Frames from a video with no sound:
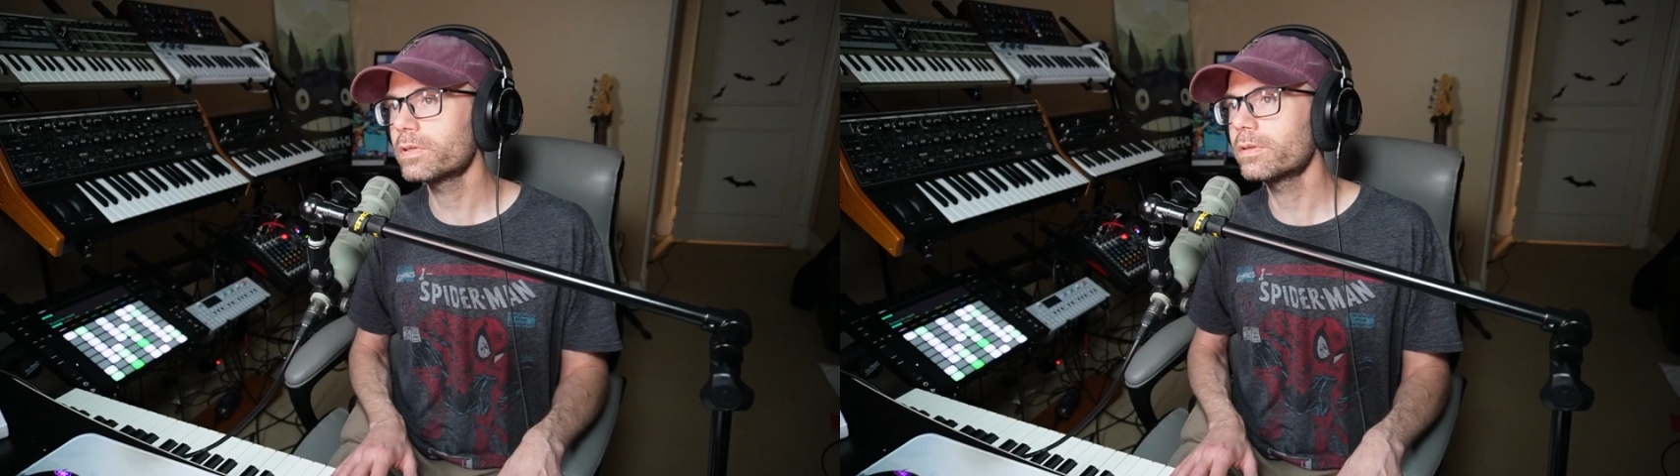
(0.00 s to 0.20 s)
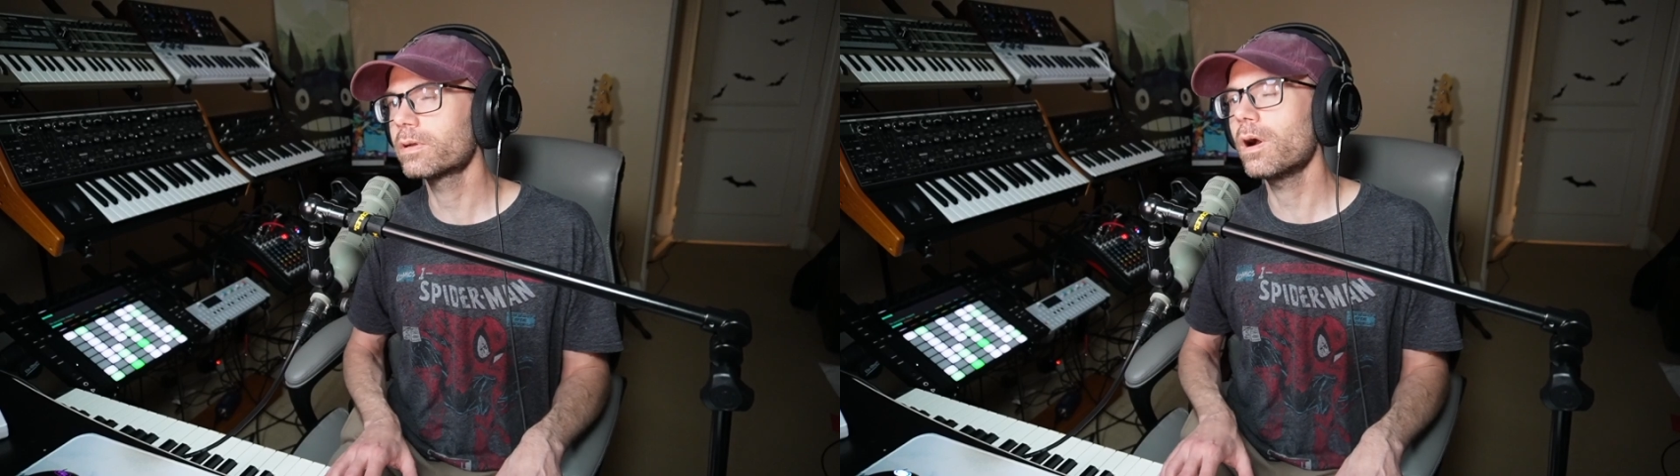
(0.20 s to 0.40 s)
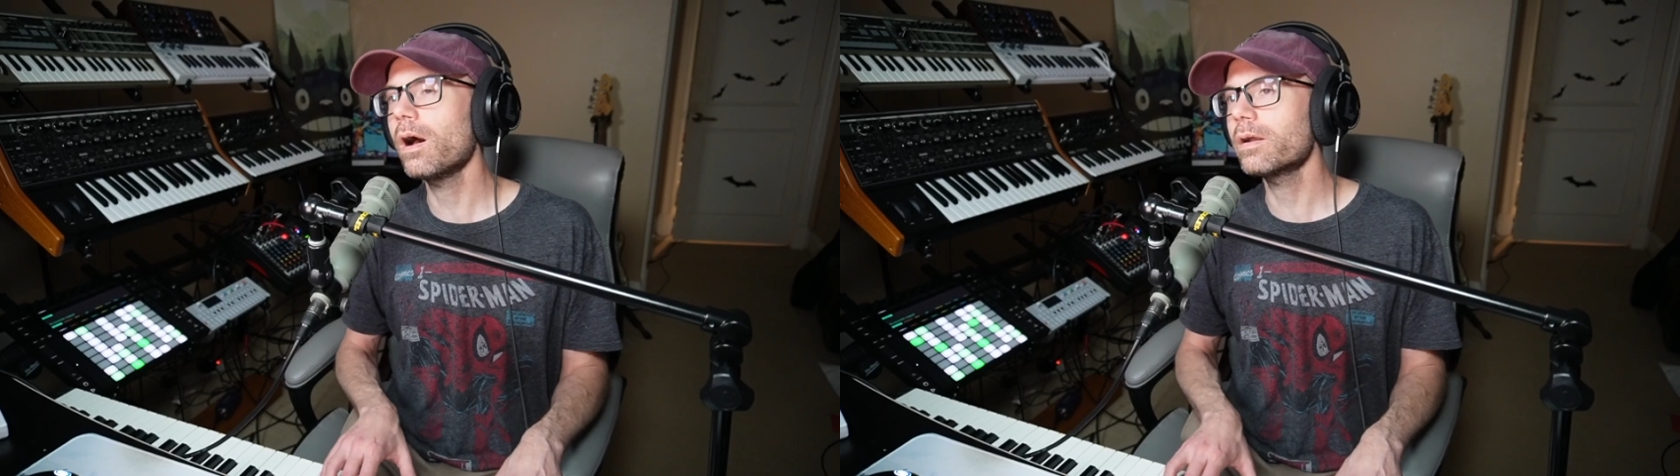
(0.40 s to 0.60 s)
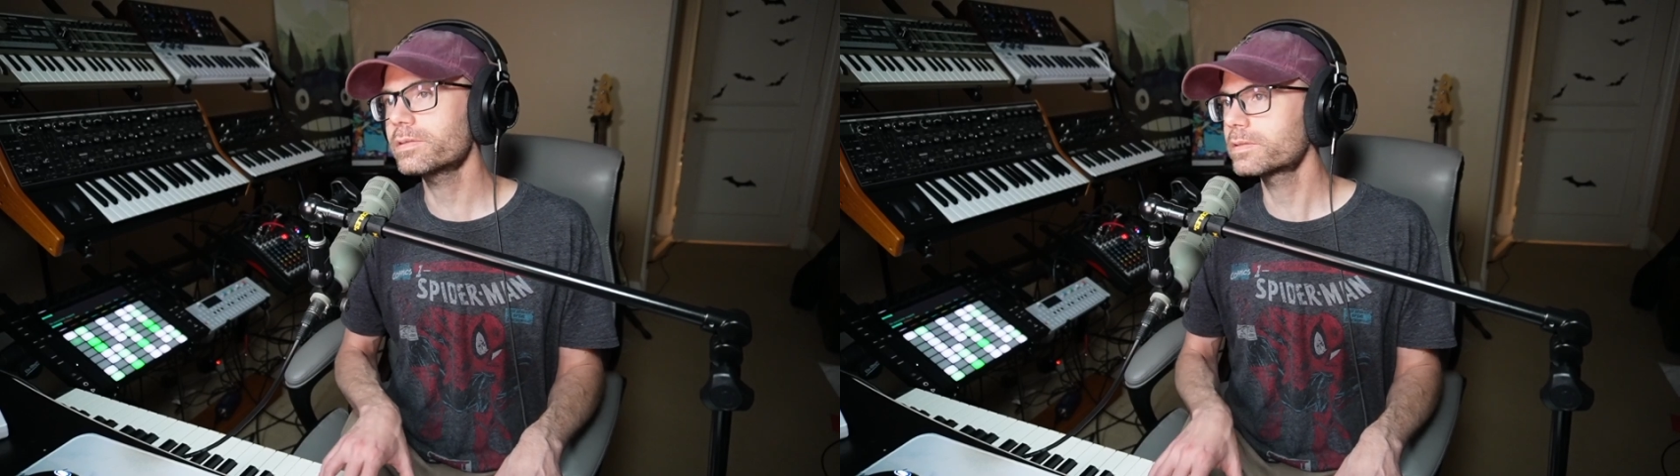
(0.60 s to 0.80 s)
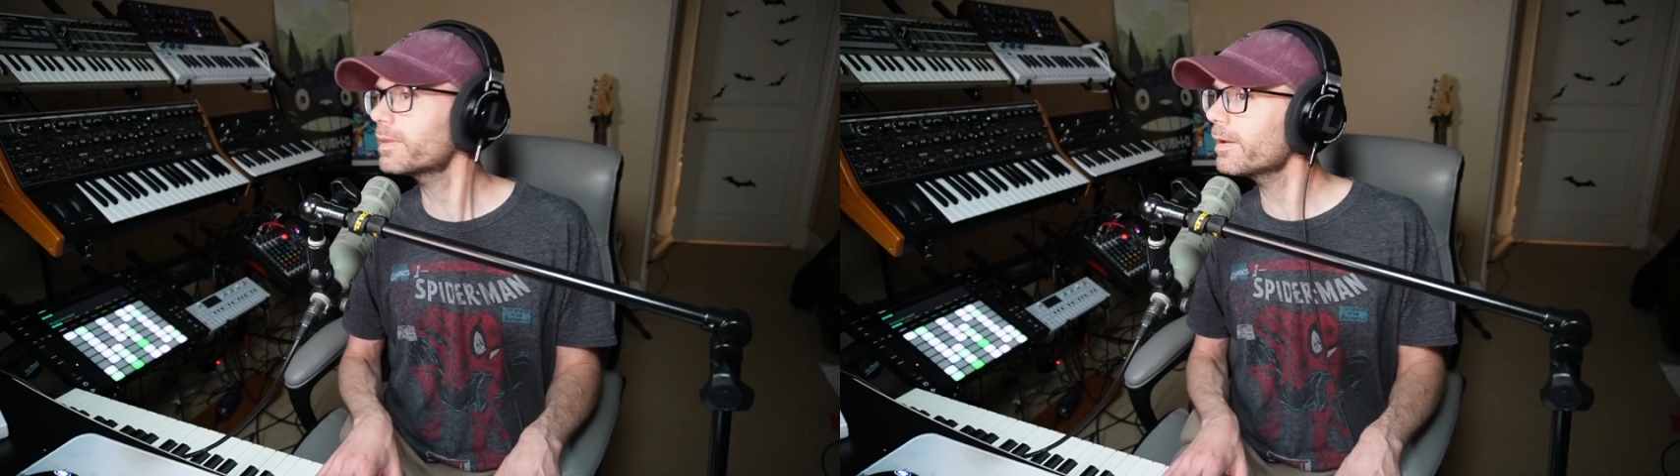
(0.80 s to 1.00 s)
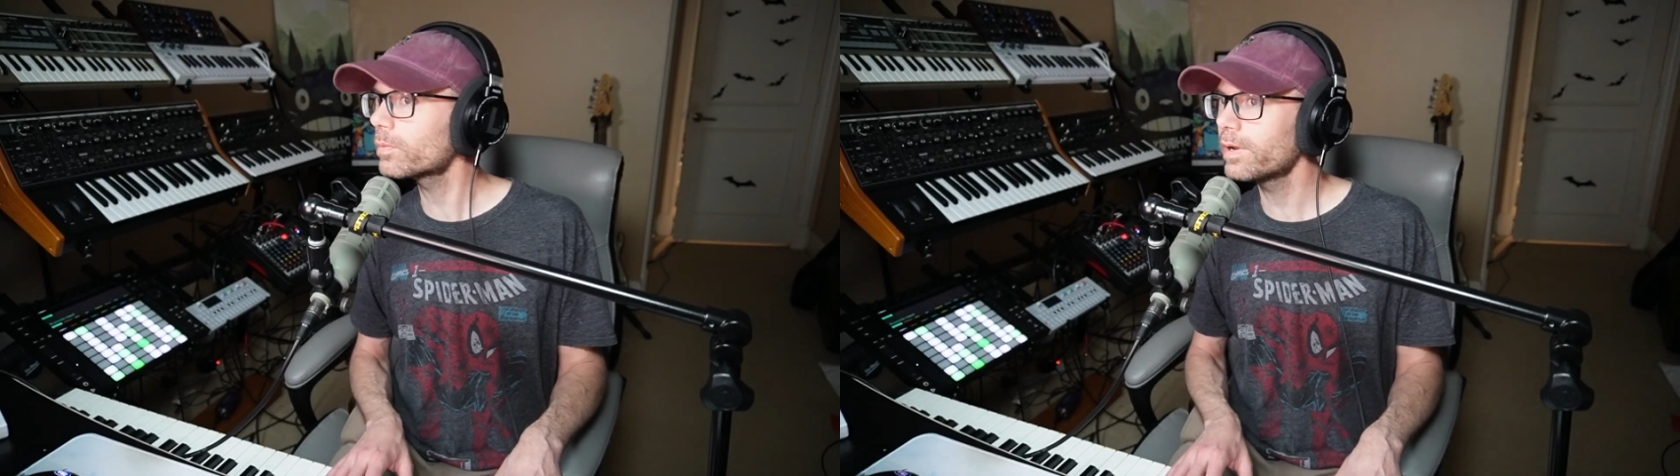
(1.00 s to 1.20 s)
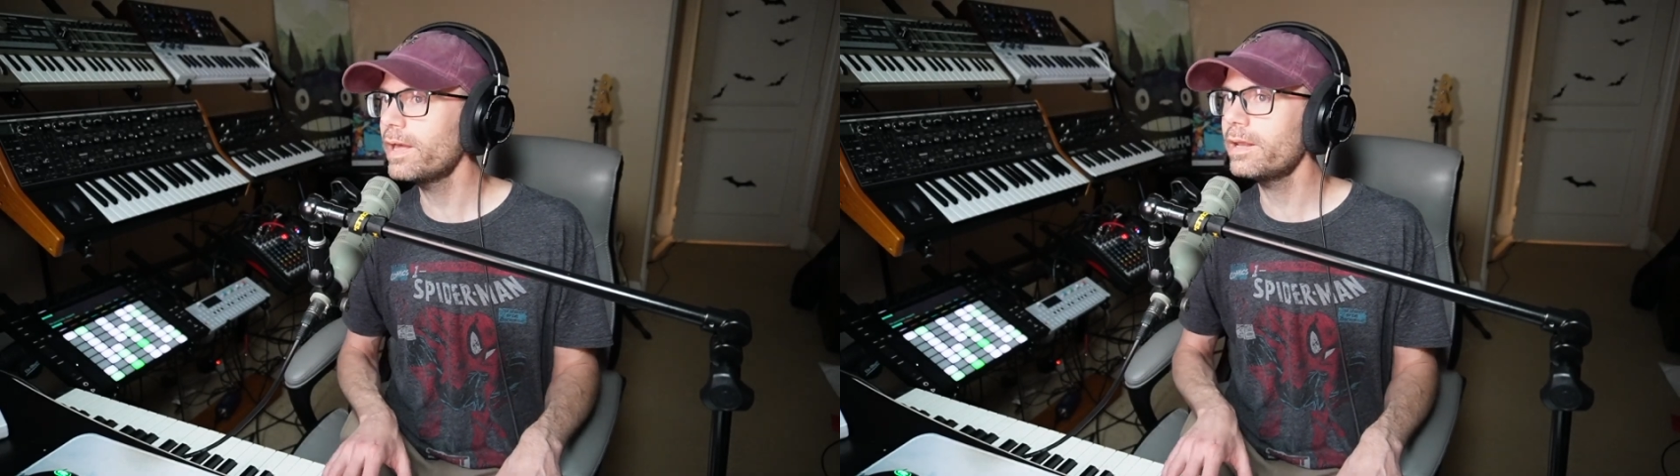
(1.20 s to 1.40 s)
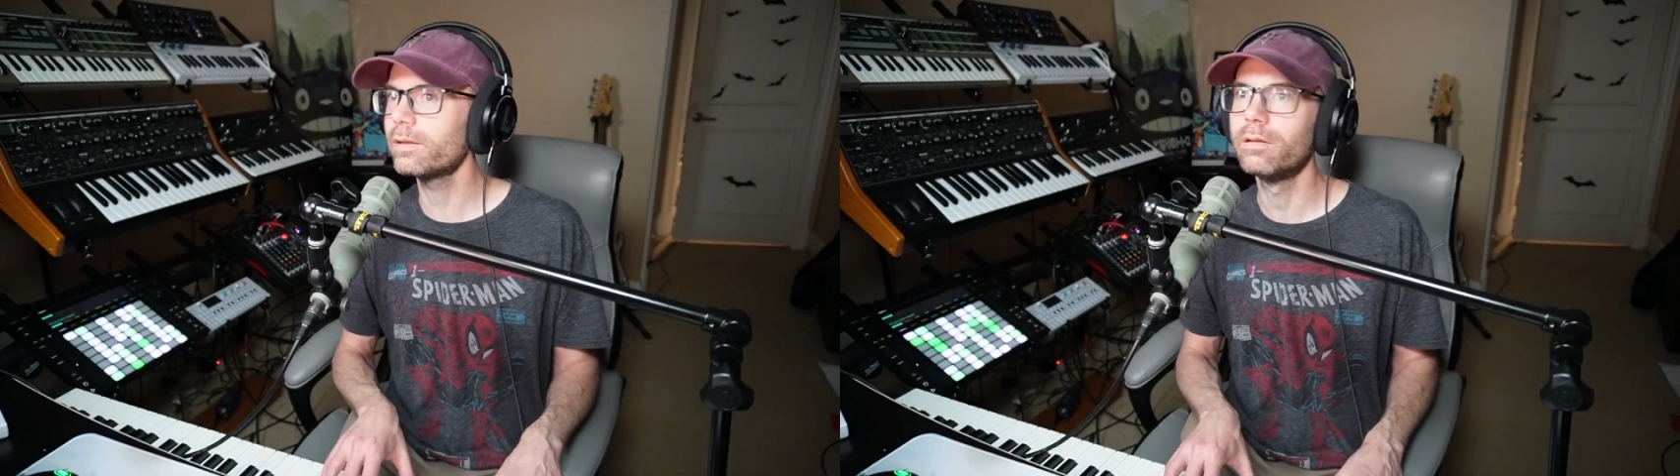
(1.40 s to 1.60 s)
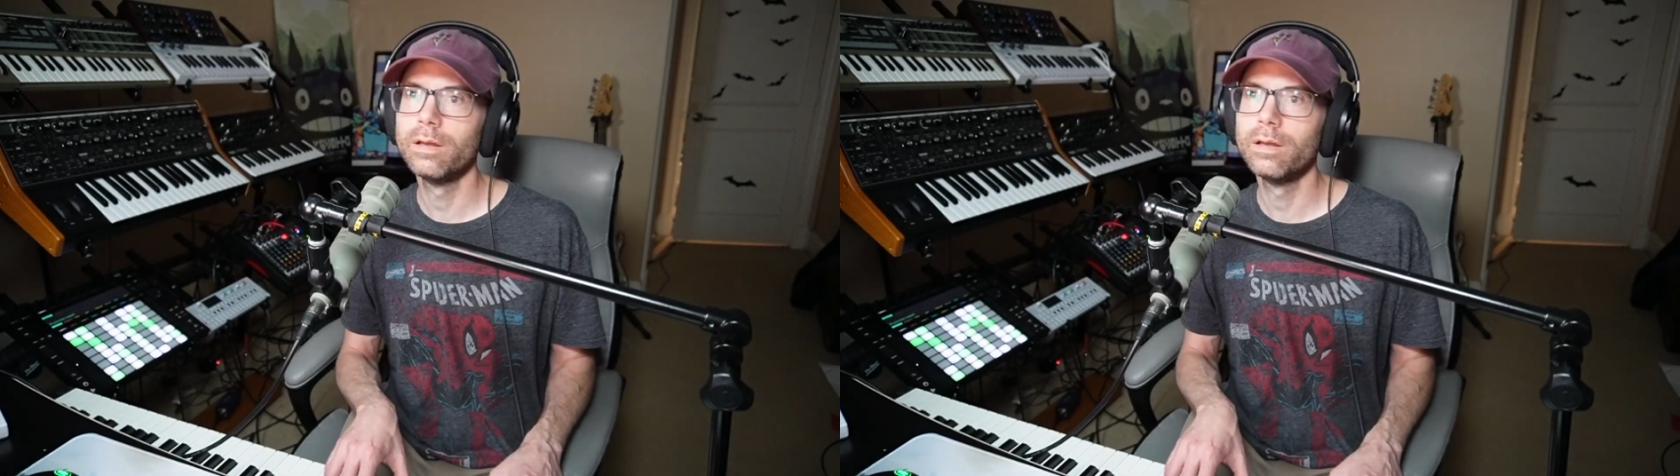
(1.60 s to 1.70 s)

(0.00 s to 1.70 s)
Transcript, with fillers: in their hearts they were headed